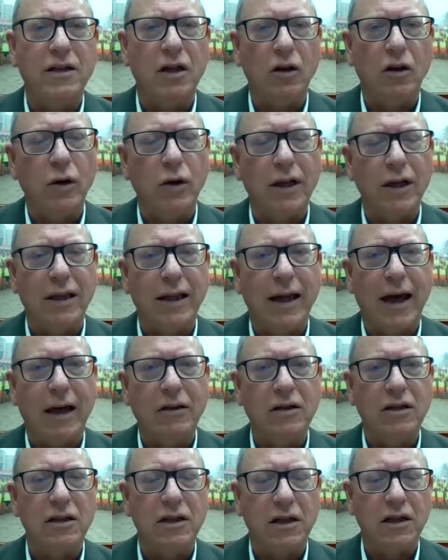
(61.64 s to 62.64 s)
to look at that.
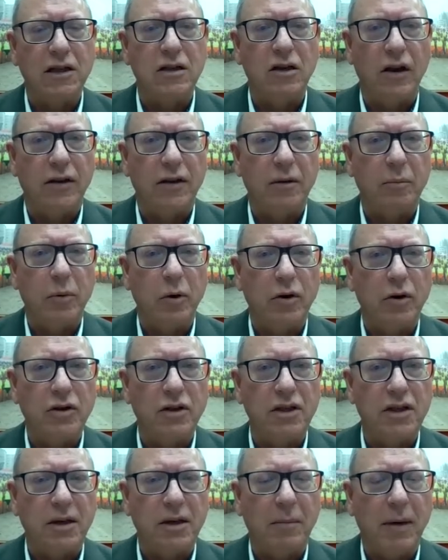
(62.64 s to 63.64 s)
There's things like the
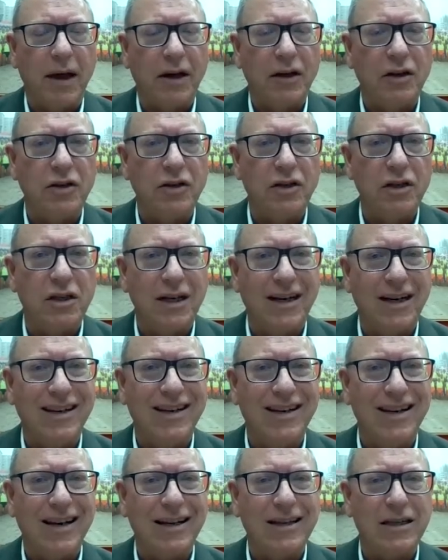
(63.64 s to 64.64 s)
purchasing managers
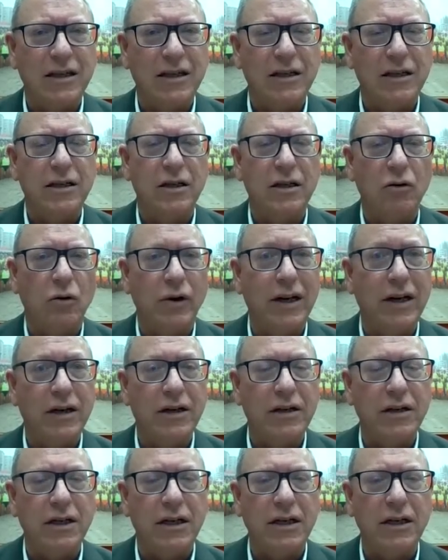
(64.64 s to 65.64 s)
indexes or
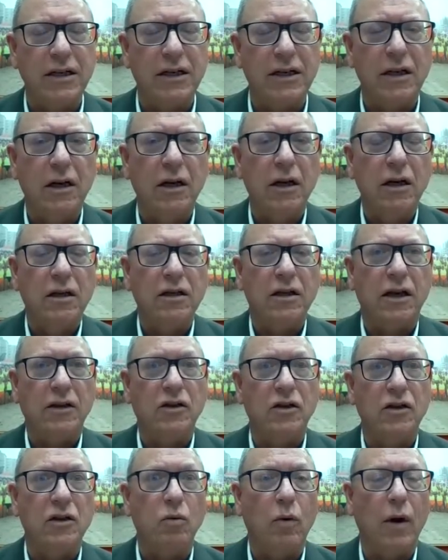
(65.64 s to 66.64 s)
indices,
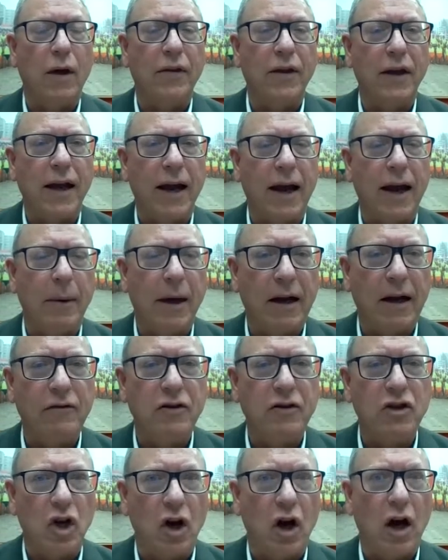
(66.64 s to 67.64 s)
such as the one that came out
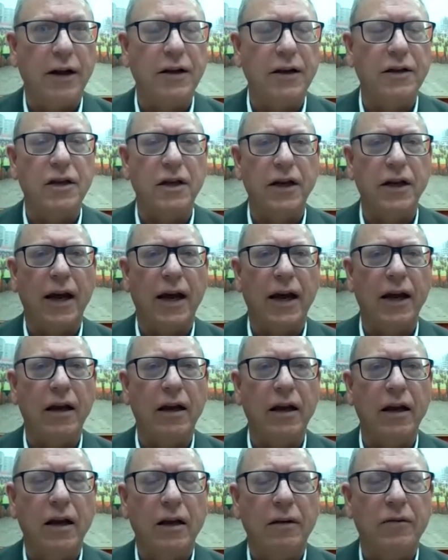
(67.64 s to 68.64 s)
of China
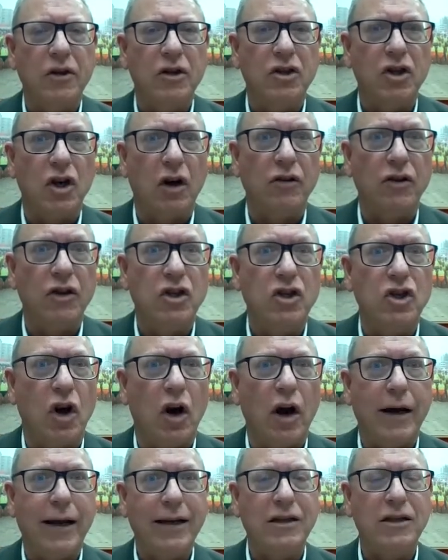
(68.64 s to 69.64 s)
today, that showed the
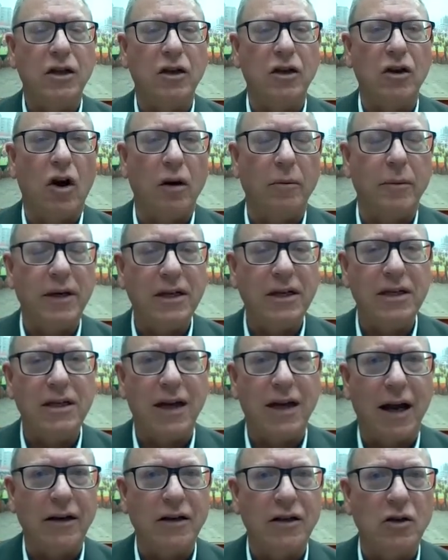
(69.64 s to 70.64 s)
Chinese economy is
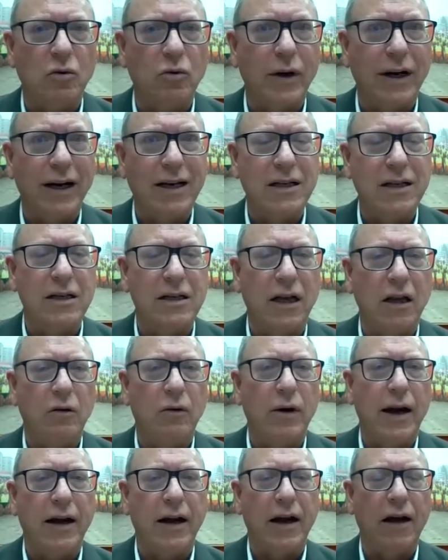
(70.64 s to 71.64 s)
starting to
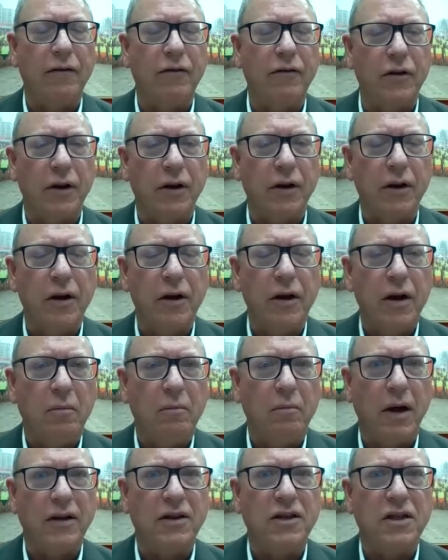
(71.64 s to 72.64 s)
reaccelerate after
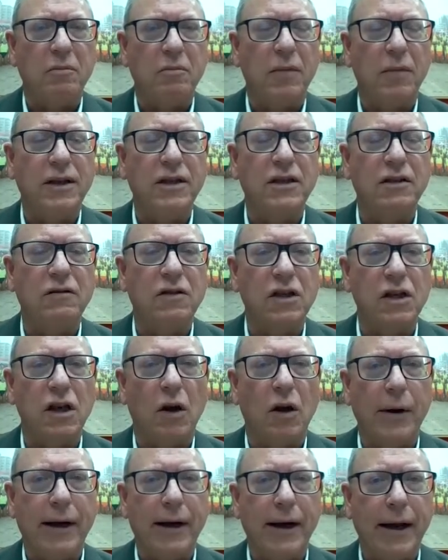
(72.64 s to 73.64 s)
months and months of
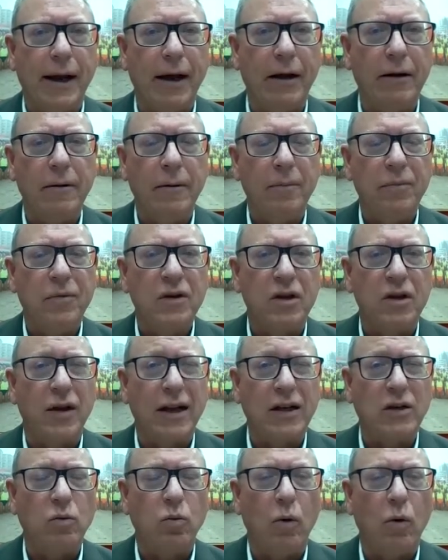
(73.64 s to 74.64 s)
slowing down. So
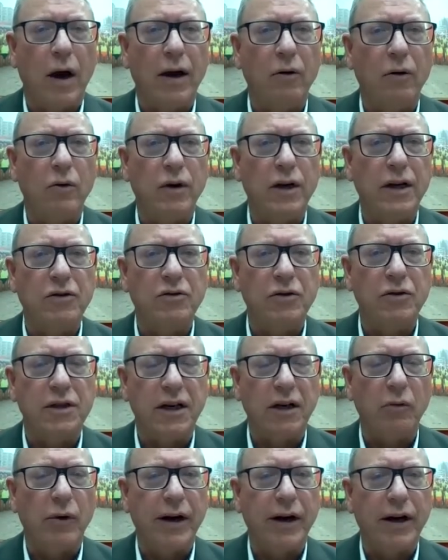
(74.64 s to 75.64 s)
that's one
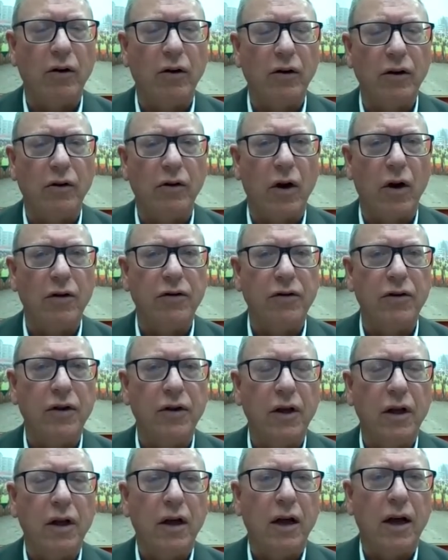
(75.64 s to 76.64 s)
interesting read on growth.
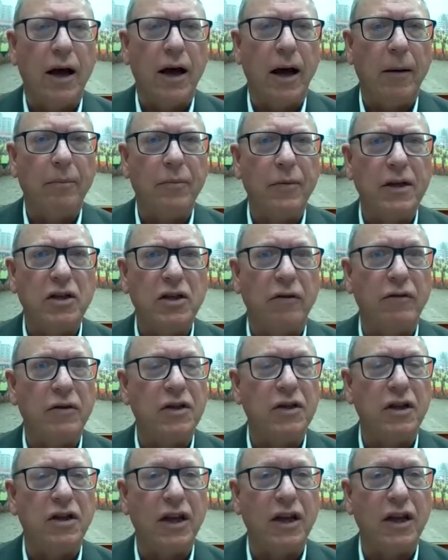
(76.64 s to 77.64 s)
Um, there's
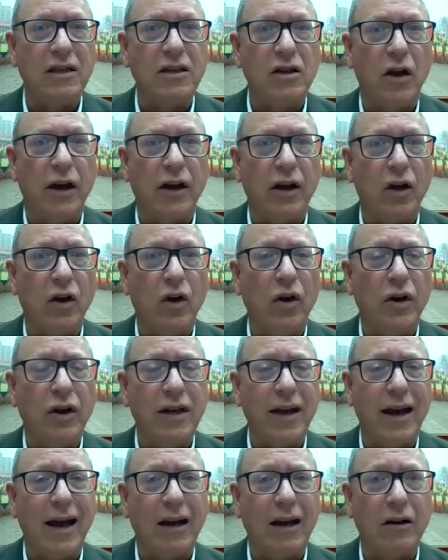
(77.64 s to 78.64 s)
obviously things like
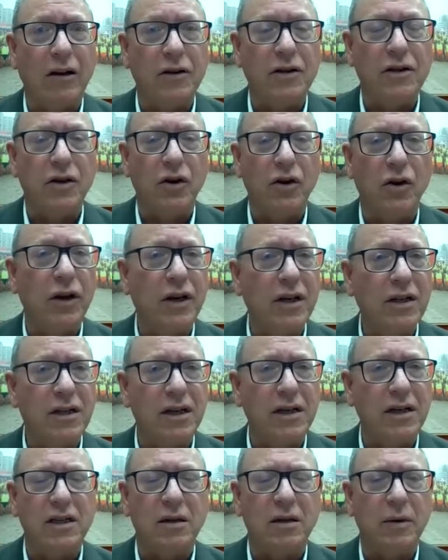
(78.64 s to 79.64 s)
earning analysts' earnings
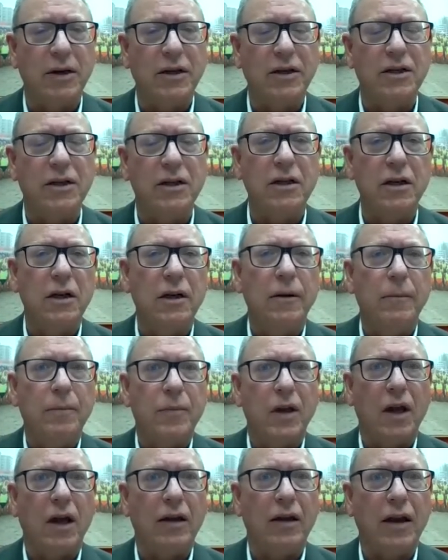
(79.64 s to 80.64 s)
estimates,
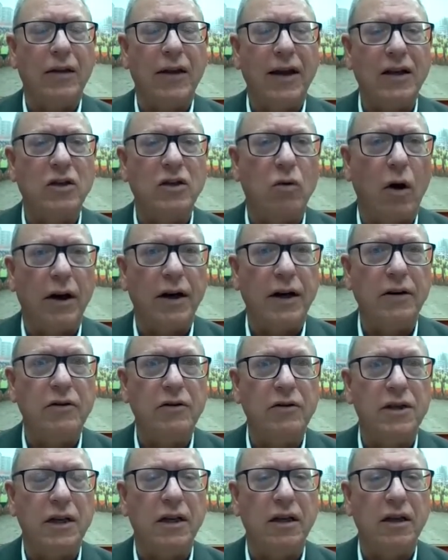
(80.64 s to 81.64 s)
and, and that's quite
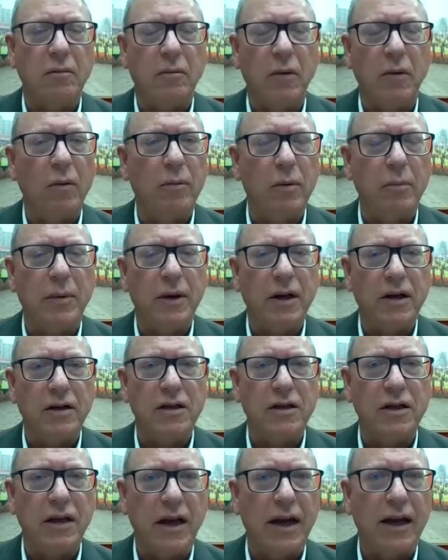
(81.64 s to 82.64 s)
interesting at the moment
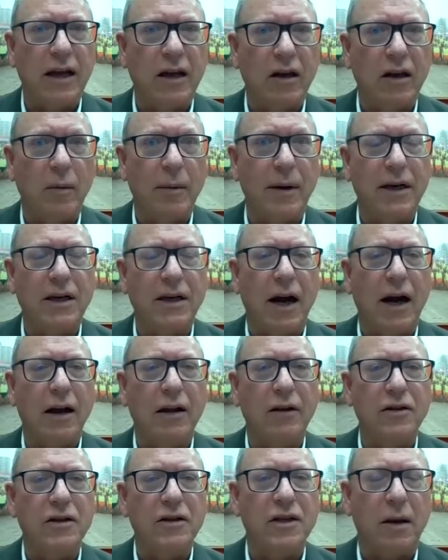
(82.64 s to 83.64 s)
because the economic
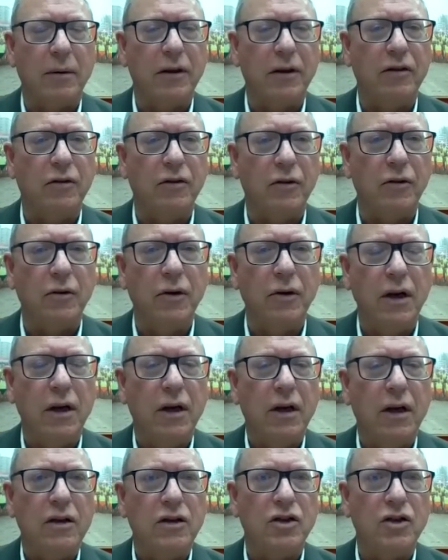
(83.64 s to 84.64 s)
data that's coming through
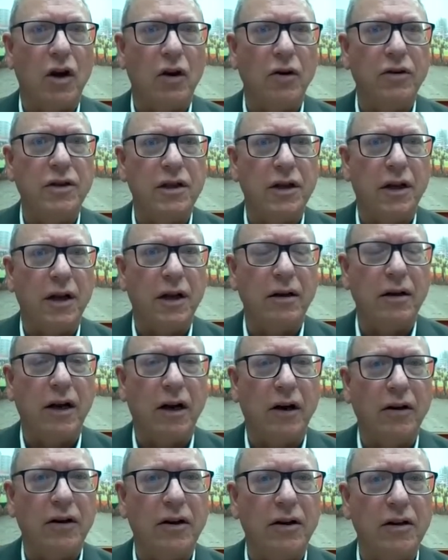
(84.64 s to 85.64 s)
shows that you
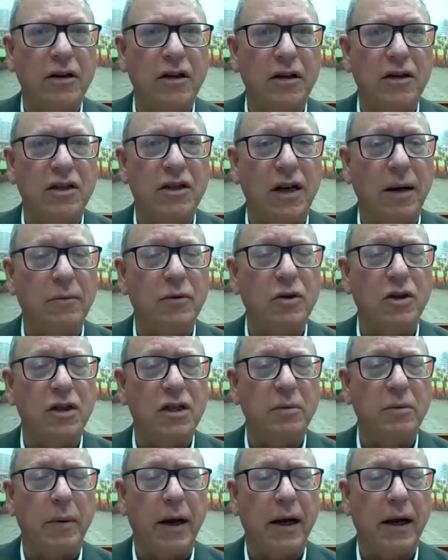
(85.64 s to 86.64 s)
know c- consumption
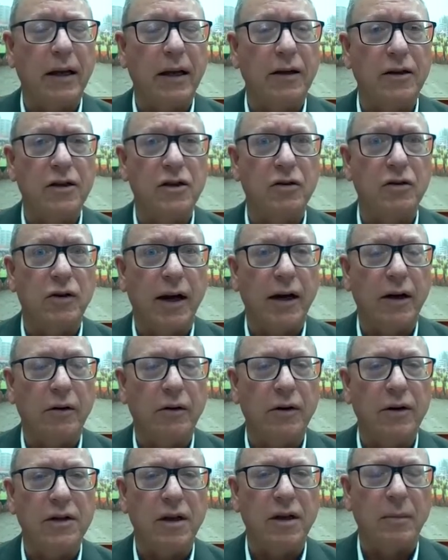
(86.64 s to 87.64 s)
spending in Australia
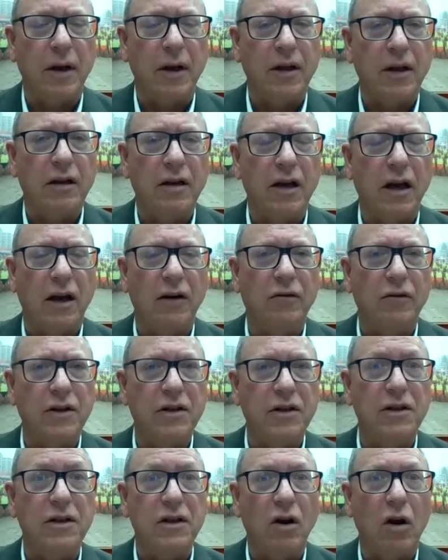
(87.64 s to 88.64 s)
and some other
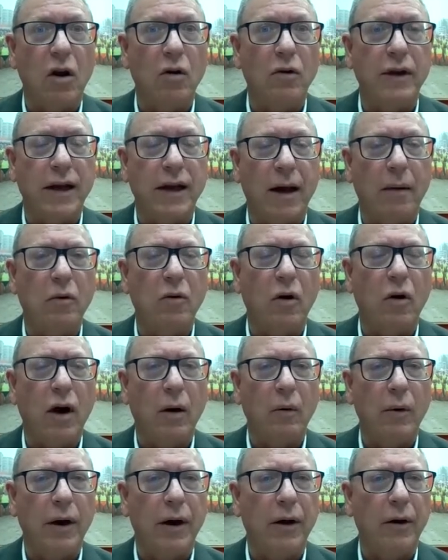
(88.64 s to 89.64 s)
countries is holding up
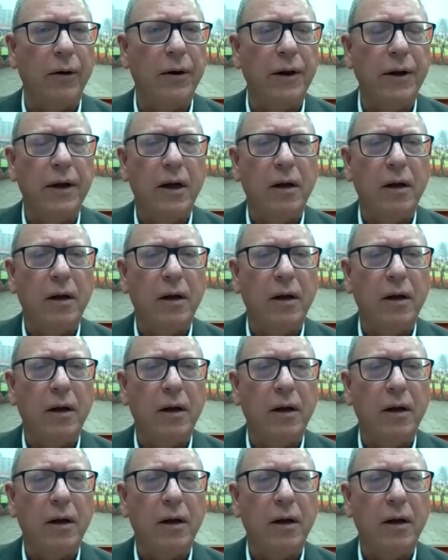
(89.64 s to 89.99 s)
quite well,